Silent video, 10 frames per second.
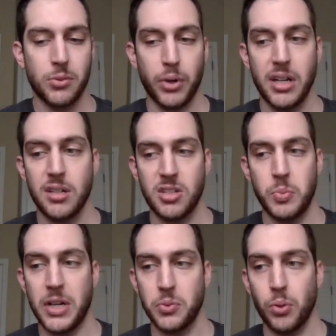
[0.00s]
that's where he does his
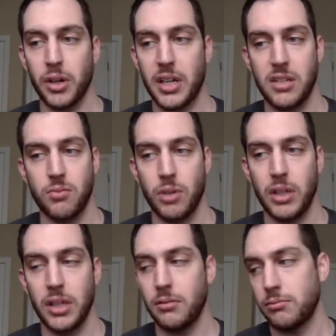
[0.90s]
best work. He's
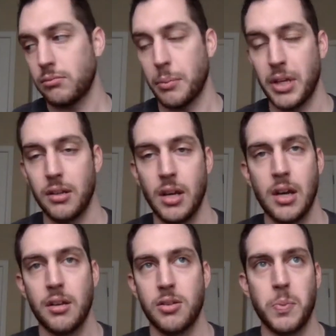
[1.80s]
really, I mean,
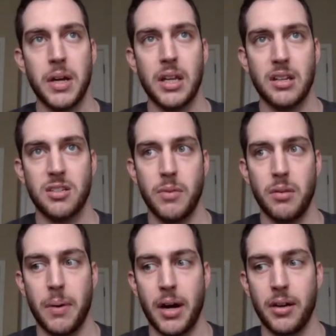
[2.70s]
despite getting
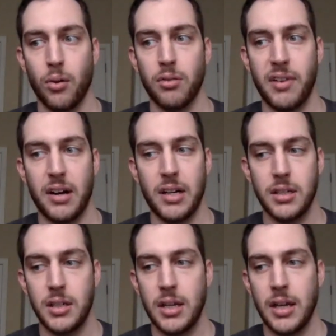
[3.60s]
submitted by
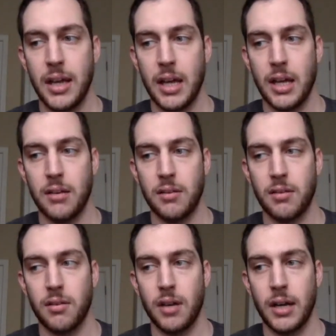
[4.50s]
Oliveira and
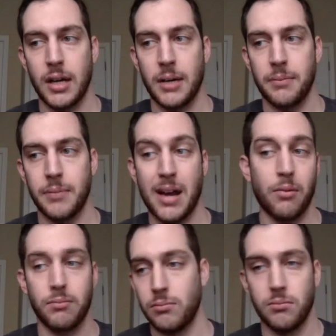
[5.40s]
out